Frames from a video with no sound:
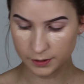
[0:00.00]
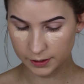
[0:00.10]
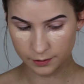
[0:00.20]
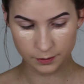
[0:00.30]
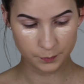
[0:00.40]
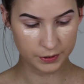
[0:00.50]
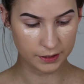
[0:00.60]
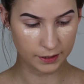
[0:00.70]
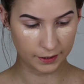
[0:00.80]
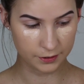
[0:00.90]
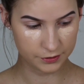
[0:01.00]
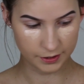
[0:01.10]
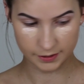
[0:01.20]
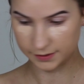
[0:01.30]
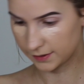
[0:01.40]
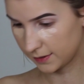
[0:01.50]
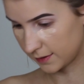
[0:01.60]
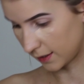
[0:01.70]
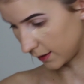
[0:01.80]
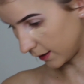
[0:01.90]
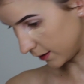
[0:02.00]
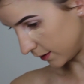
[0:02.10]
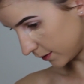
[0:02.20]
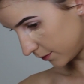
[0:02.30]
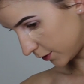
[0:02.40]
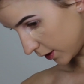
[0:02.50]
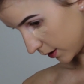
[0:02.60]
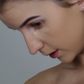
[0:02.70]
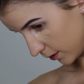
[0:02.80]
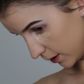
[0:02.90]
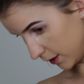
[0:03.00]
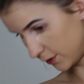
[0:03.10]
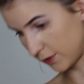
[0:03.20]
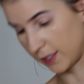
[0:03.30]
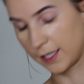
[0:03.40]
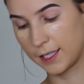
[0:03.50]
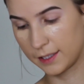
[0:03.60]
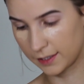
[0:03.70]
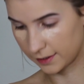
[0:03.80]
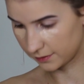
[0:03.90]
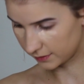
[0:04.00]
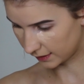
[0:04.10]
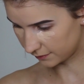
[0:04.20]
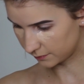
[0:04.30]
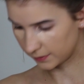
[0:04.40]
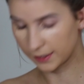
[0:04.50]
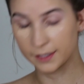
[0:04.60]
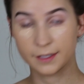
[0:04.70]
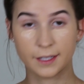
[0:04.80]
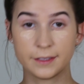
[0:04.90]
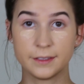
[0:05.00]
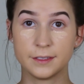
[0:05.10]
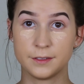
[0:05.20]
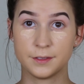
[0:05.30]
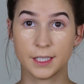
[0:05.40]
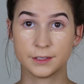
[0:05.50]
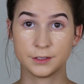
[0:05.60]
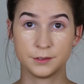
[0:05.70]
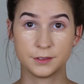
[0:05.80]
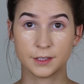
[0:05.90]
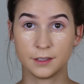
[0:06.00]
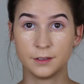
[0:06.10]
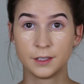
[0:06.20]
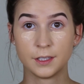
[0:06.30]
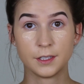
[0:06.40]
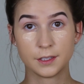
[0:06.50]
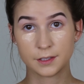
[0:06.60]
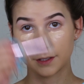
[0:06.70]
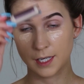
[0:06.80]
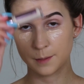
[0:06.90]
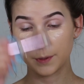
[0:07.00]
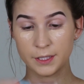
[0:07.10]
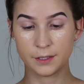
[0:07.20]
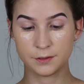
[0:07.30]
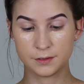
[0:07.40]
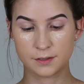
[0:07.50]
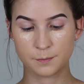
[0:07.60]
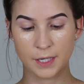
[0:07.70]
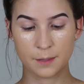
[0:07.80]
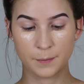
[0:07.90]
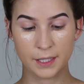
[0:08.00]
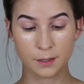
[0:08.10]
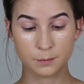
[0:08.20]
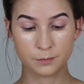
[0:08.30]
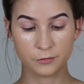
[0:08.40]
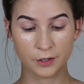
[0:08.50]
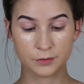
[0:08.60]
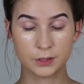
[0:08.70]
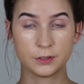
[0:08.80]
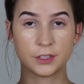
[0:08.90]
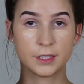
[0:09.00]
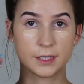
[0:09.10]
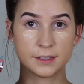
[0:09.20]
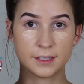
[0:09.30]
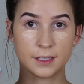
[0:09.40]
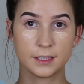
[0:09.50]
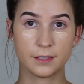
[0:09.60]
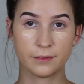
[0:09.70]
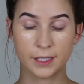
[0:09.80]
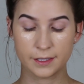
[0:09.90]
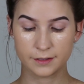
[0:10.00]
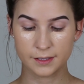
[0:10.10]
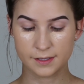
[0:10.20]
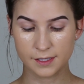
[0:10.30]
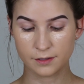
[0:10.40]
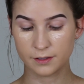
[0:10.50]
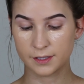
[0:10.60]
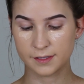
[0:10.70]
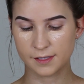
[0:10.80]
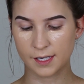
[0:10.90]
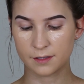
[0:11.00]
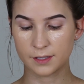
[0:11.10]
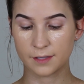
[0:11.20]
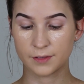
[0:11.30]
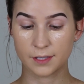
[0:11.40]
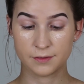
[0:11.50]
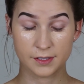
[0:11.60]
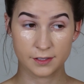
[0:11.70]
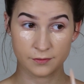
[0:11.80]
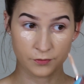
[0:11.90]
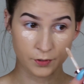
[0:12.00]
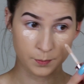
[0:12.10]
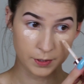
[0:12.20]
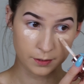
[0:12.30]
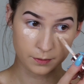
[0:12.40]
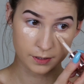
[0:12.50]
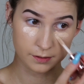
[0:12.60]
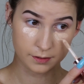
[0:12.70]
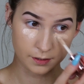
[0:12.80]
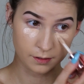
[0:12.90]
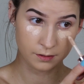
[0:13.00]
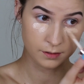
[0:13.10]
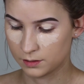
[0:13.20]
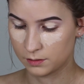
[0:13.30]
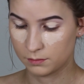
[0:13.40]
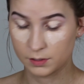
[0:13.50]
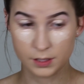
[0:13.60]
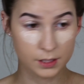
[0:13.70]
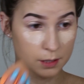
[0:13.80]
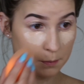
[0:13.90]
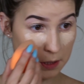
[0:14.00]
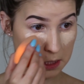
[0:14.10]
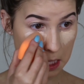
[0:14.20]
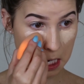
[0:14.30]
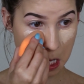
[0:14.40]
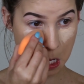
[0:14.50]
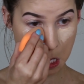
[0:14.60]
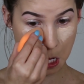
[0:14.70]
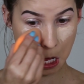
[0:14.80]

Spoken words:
gonna go in with the lighter shade because this is not light enough. She clearly is trying to highlight her life away, and I need to do that too. So I'm gonna use my Makeup Revolution Conceal and Define Concealer because I don't have that Physician Formula one. So we're just gonna blend that out.